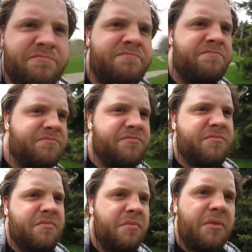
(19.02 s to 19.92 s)

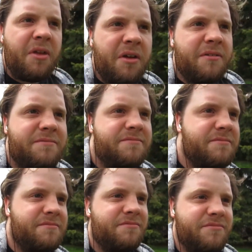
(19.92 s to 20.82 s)

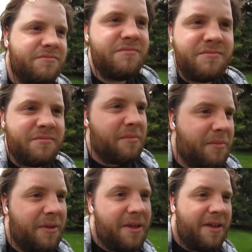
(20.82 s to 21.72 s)

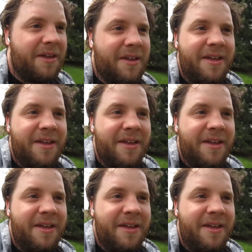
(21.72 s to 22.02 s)
No one is speaking in this clip.